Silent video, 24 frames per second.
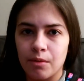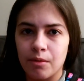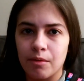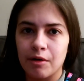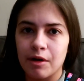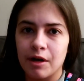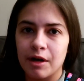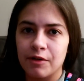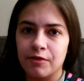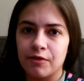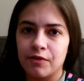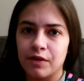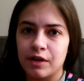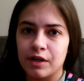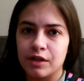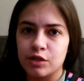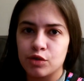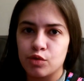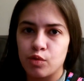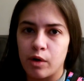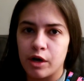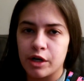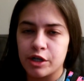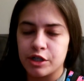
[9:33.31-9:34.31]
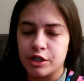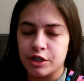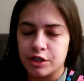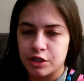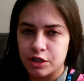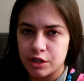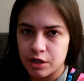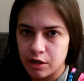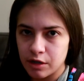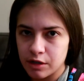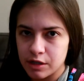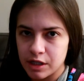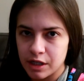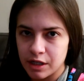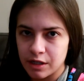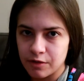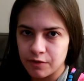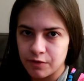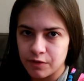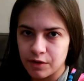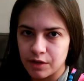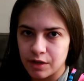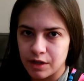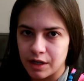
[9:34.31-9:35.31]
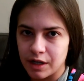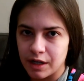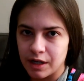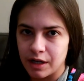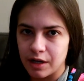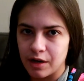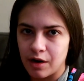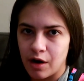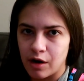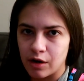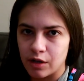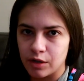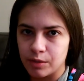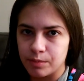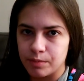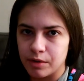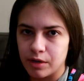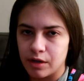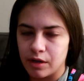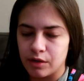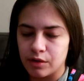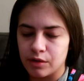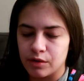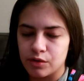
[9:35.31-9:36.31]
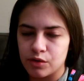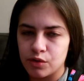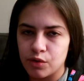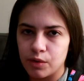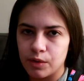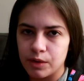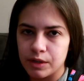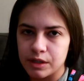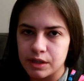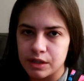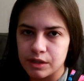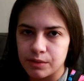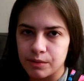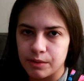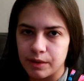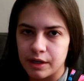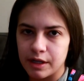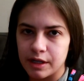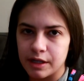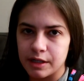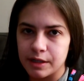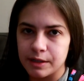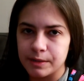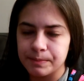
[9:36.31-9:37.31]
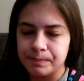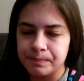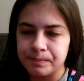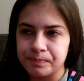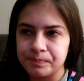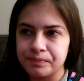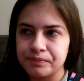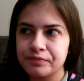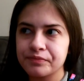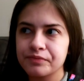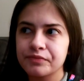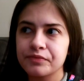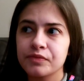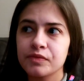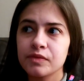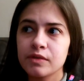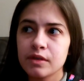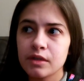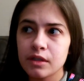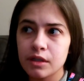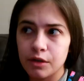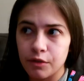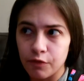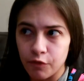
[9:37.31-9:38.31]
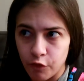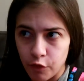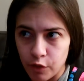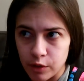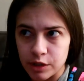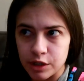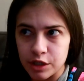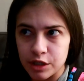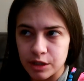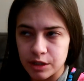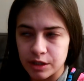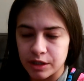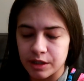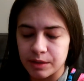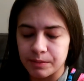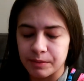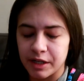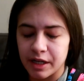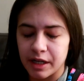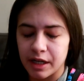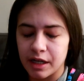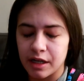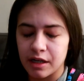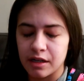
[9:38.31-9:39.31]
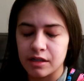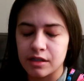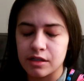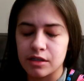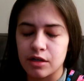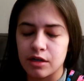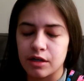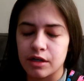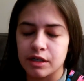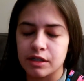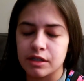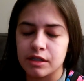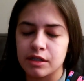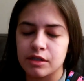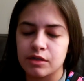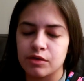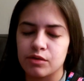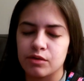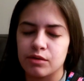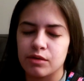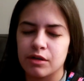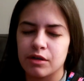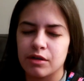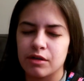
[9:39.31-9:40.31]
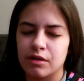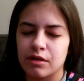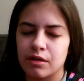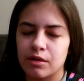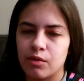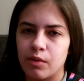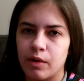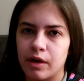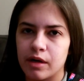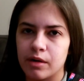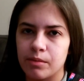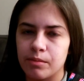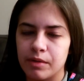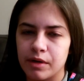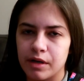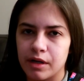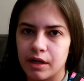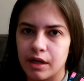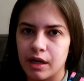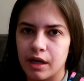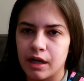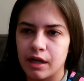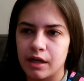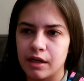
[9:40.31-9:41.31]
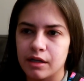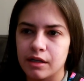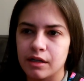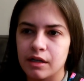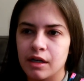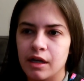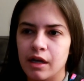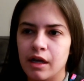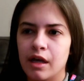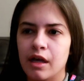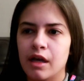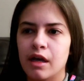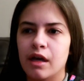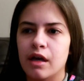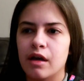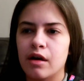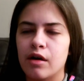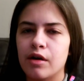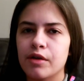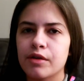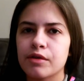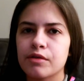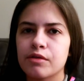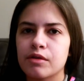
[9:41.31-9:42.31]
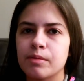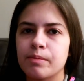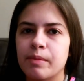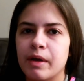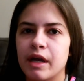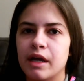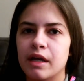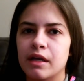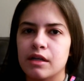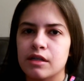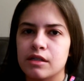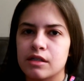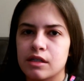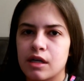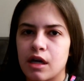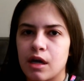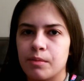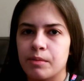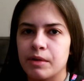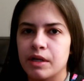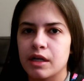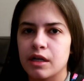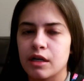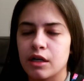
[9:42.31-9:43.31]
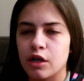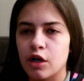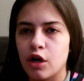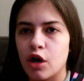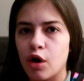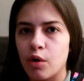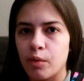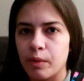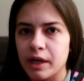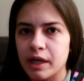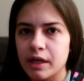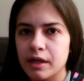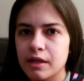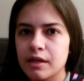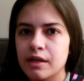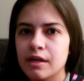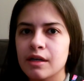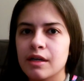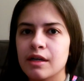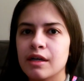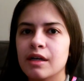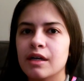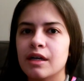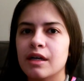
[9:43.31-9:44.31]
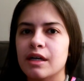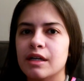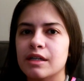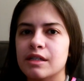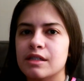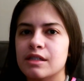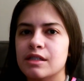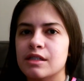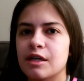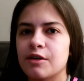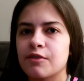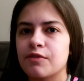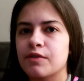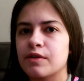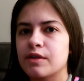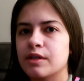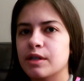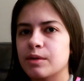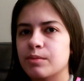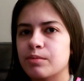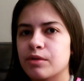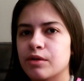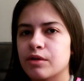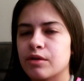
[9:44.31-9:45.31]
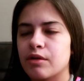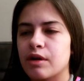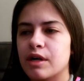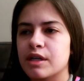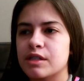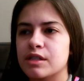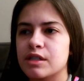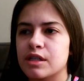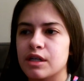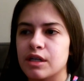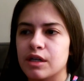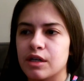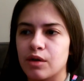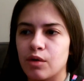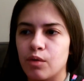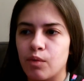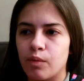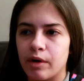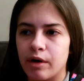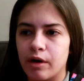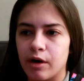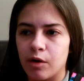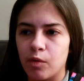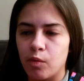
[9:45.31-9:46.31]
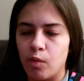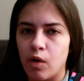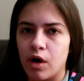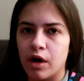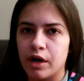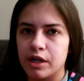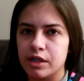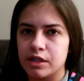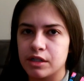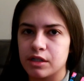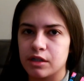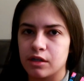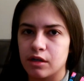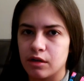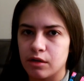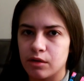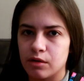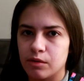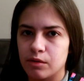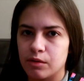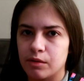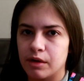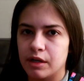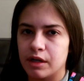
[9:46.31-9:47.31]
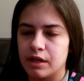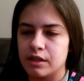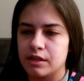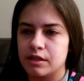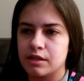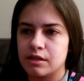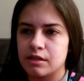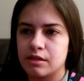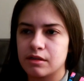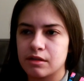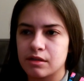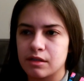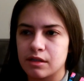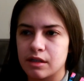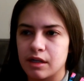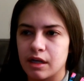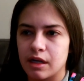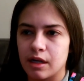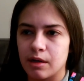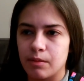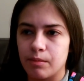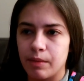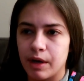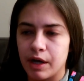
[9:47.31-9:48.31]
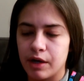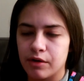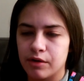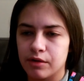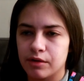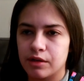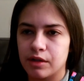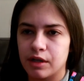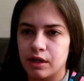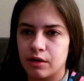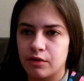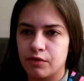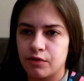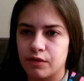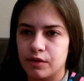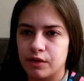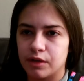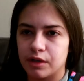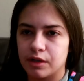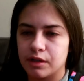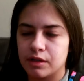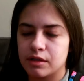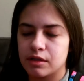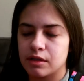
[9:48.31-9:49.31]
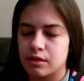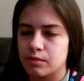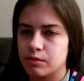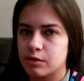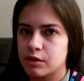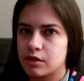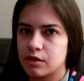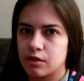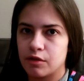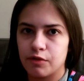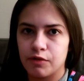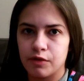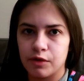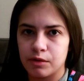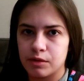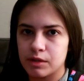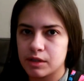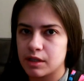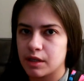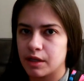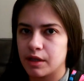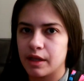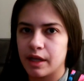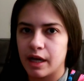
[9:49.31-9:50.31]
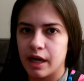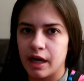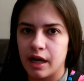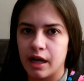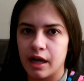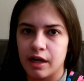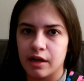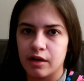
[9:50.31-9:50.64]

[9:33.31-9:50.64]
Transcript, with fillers: Well, I finished watching Shark Tank for the night. Harlow put all her toys away. Unfortunately, my head is starting to hurt quite a bit again, and although the pain is coming and going, it's definitely progressing where I want it to go, and it's getting better, thankfully. So I'm just going to focus on that.